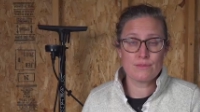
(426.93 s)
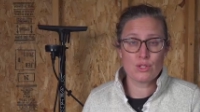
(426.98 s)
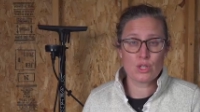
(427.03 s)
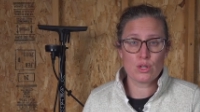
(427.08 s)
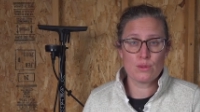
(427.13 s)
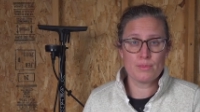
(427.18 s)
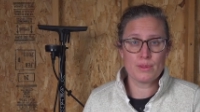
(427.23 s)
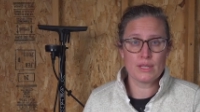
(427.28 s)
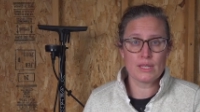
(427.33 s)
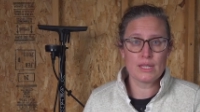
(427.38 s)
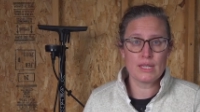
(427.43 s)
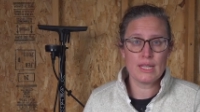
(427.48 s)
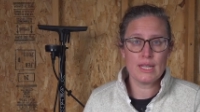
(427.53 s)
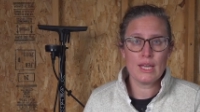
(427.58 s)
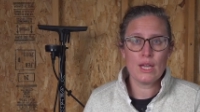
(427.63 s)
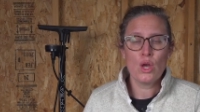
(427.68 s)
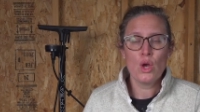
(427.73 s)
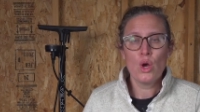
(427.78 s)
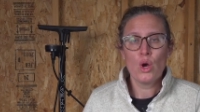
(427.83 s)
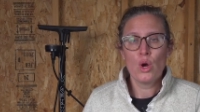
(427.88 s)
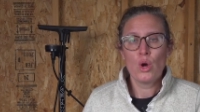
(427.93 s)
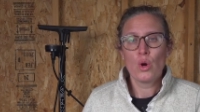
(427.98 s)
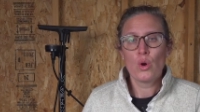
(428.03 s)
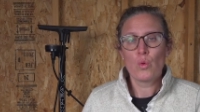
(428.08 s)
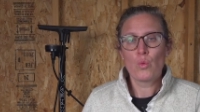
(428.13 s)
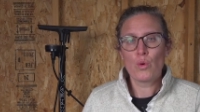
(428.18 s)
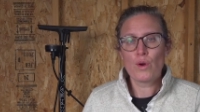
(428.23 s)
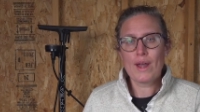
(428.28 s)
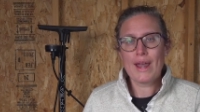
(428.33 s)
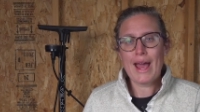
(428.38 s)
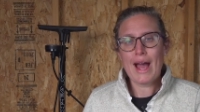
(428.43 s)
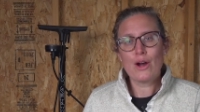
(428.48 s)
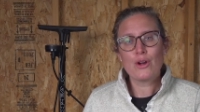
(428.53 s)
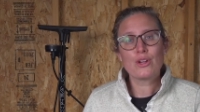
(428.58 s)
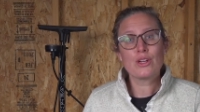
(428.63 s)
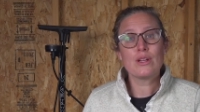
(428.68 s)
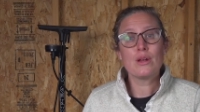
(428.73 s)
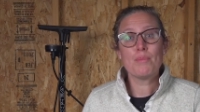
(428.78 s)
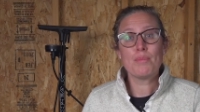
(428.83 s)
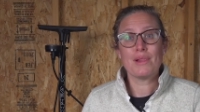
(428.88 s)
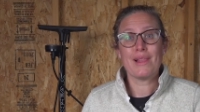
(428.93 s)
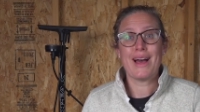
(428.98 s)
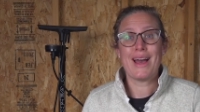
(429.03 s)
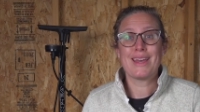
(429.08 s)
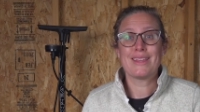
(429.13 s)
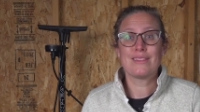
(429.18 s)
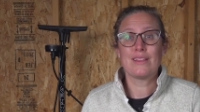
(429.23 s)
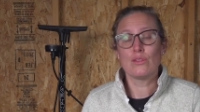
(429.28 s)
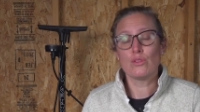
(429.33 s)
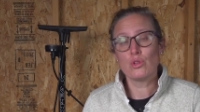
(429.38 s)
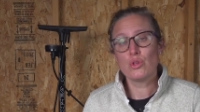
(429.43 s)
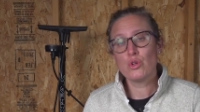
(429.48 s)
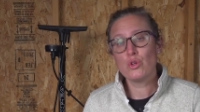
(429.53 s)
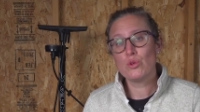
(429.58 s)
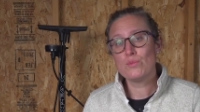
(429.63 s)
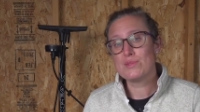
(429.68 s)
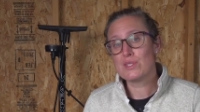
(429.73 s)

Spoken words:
your ability, we're now going to apply the lube